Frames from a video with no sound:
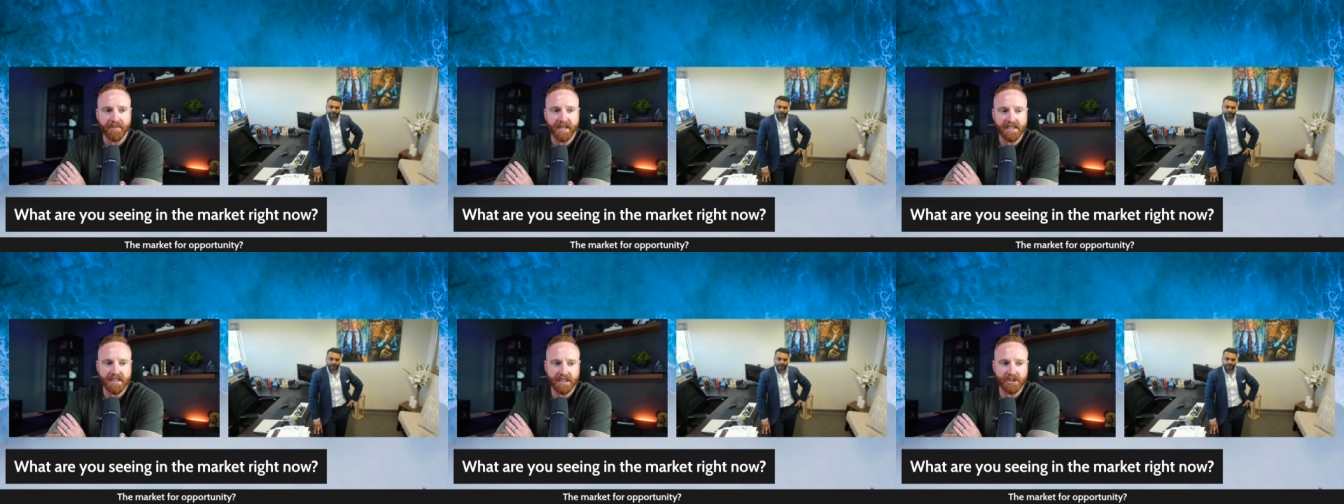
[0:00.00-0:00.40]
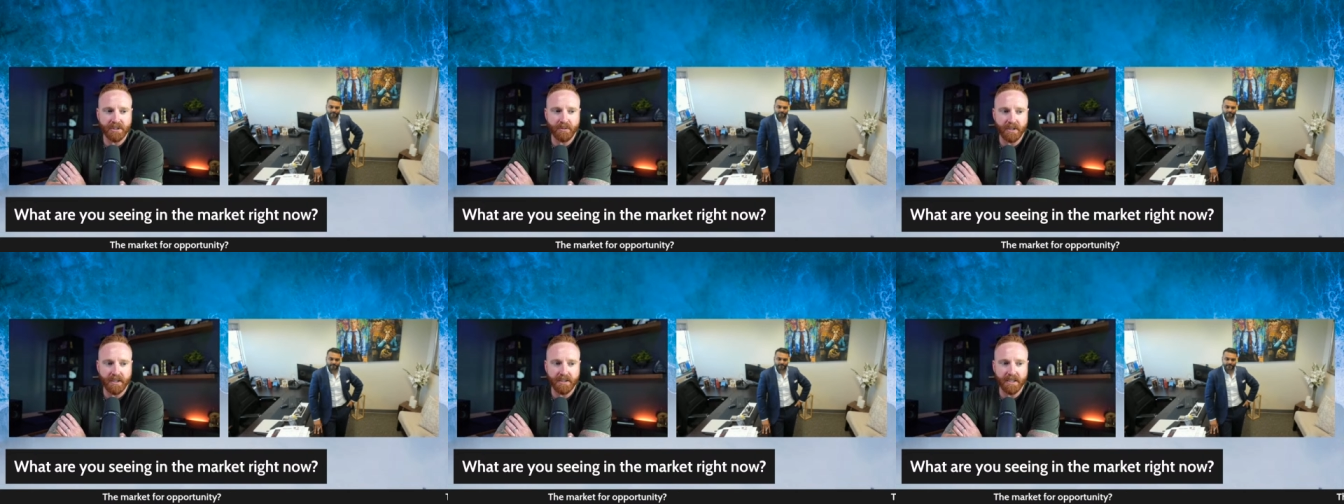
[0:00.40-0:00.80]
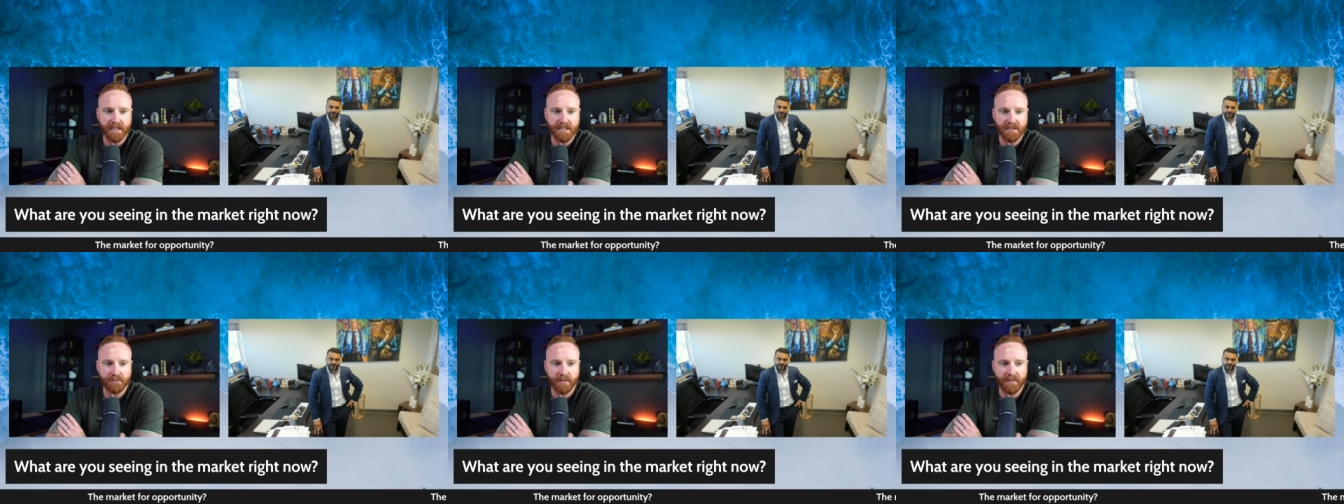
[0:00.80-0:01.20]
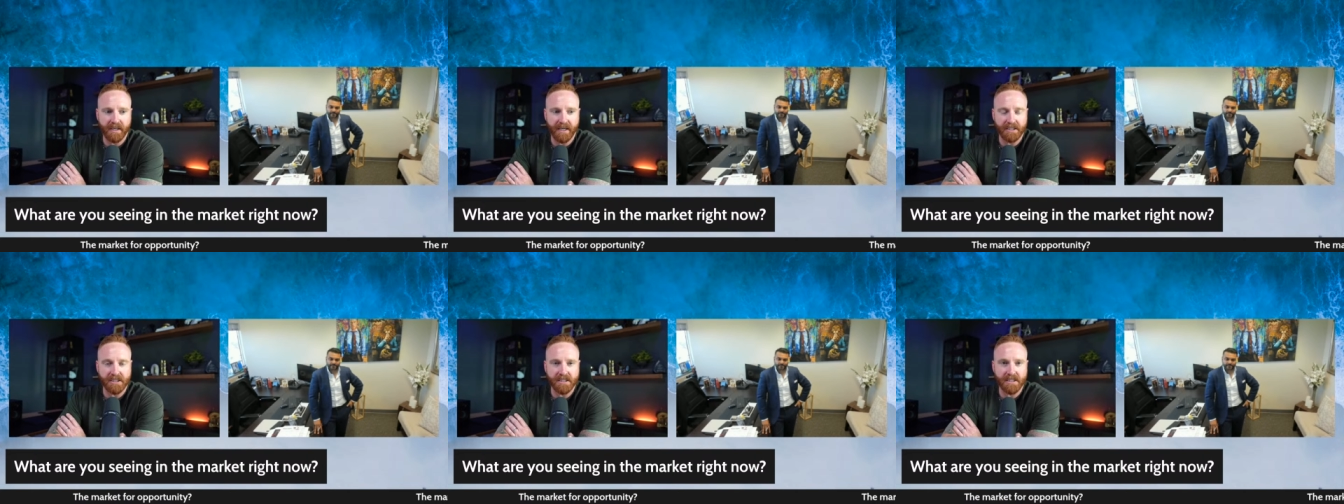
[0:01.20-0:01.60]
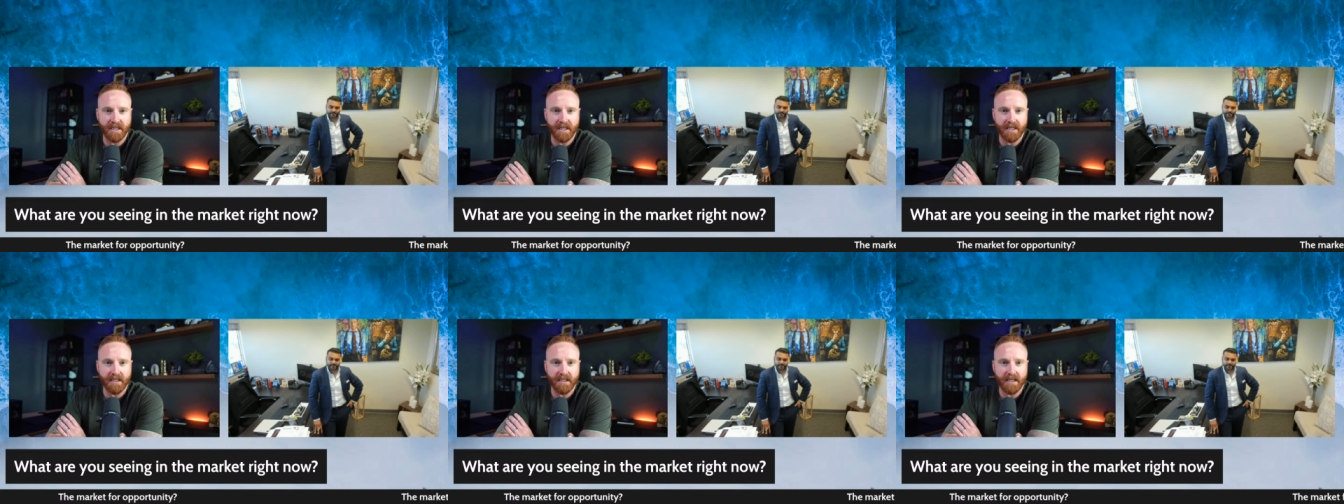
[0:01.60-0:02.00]
essentially what it does is from the agent
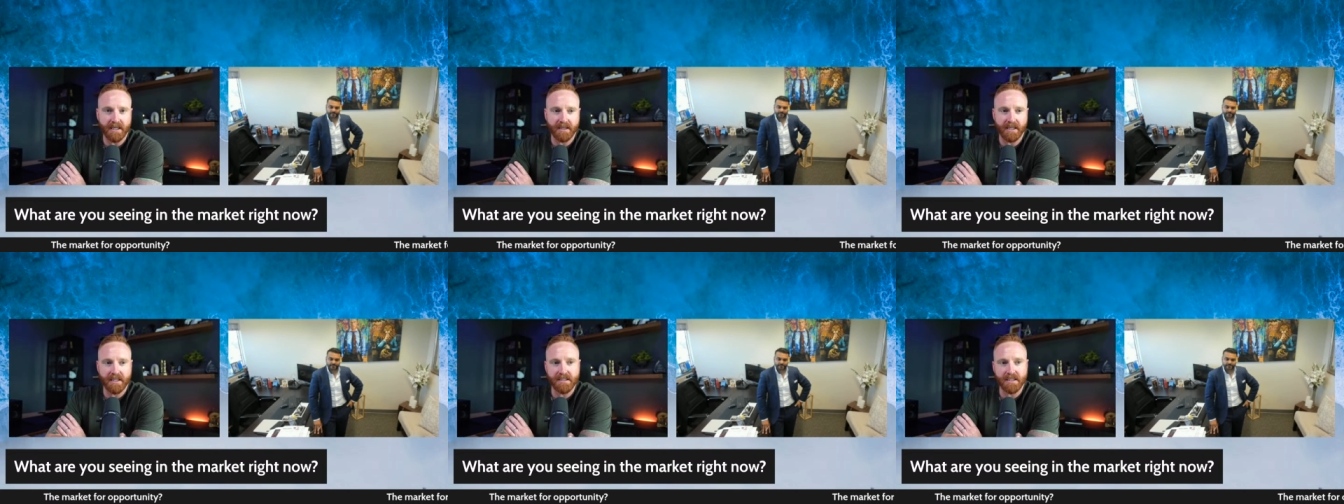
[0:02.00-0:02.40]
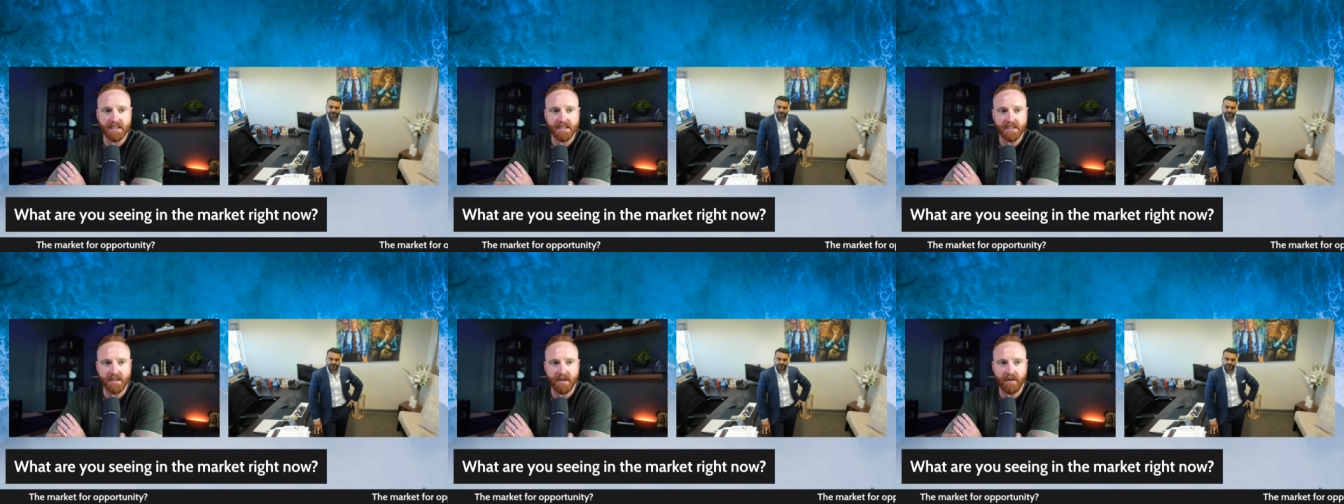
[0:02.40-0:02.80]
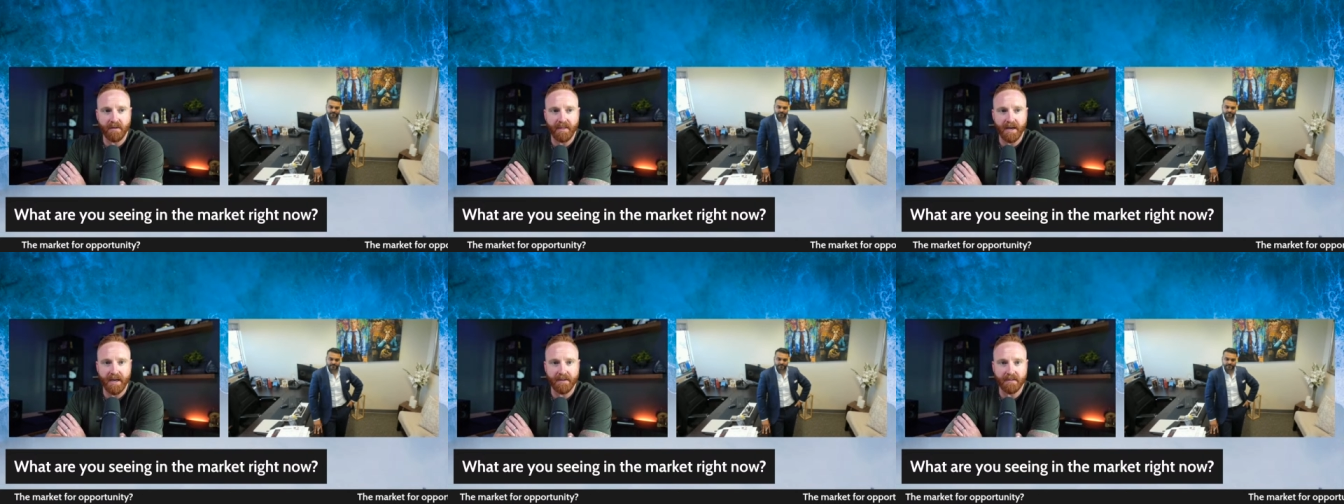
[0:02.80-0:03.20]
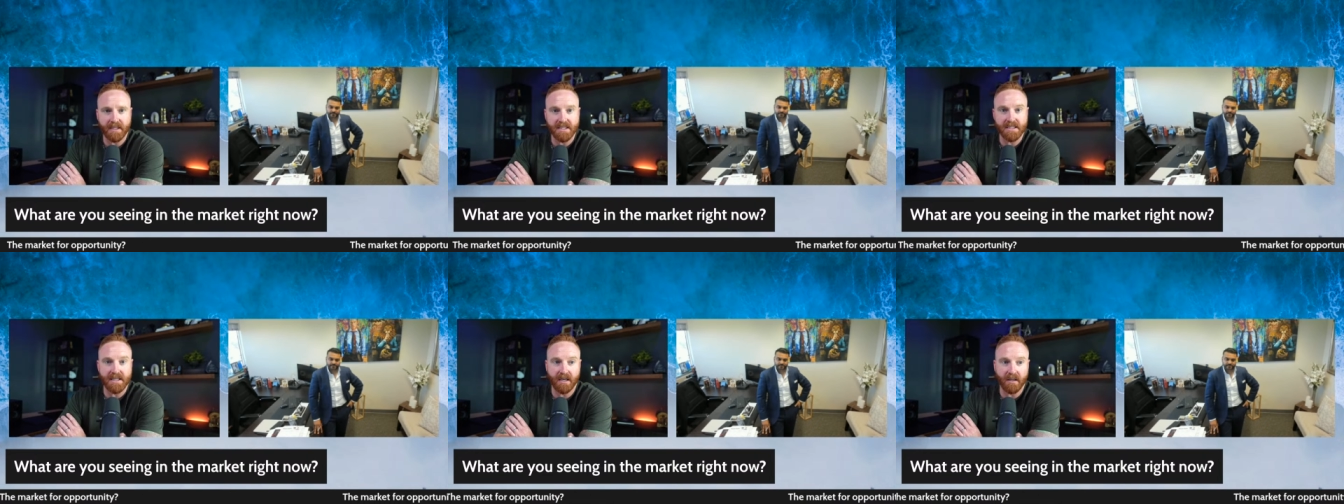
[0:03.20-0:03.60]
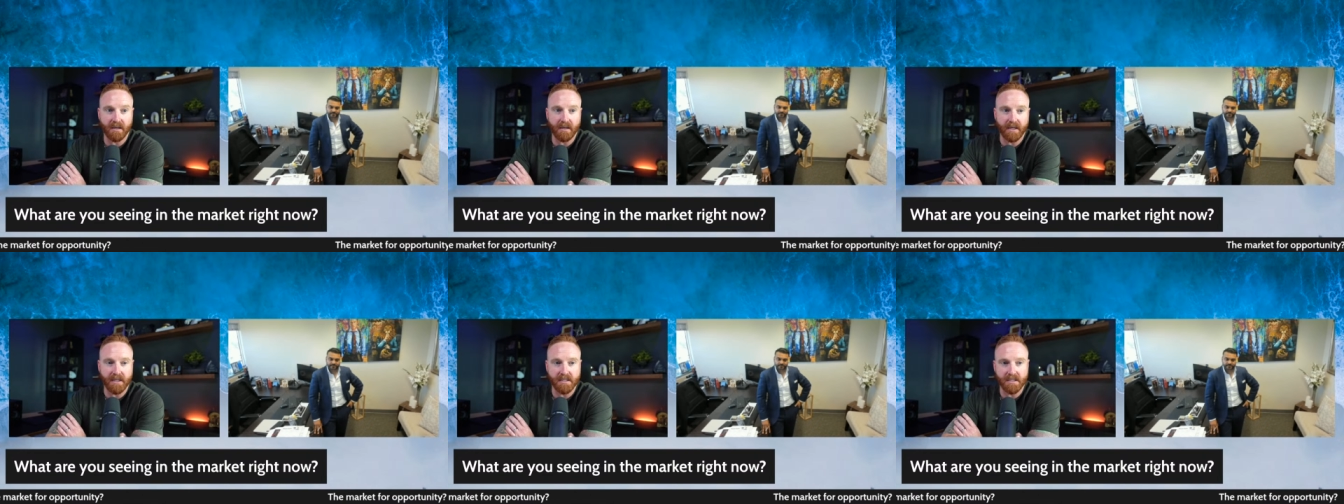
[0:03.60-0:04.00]
side, it, it lets us know that the
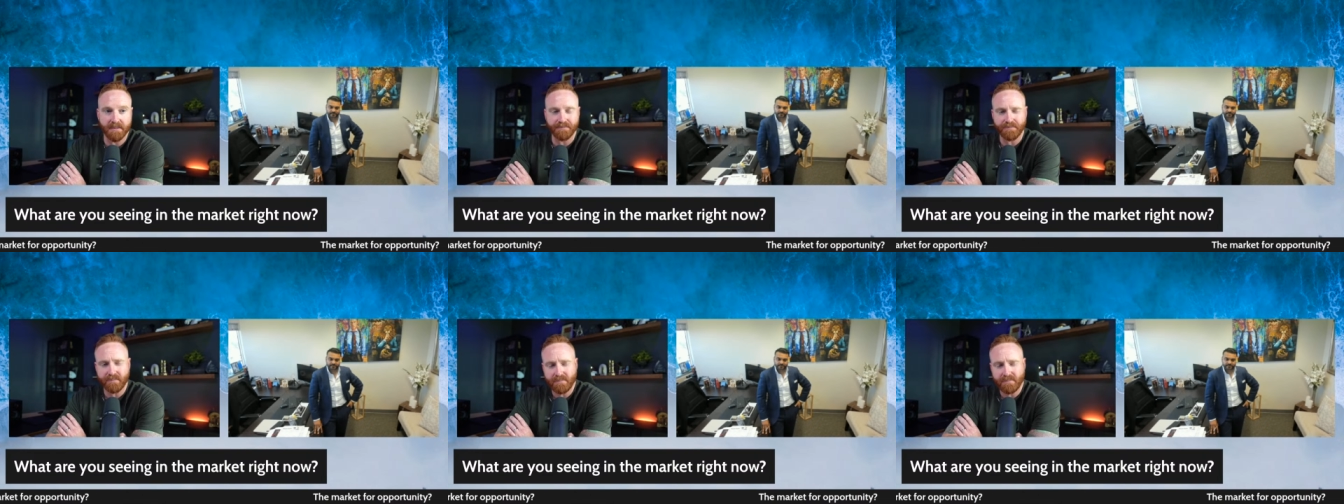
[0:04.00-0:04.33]
seller is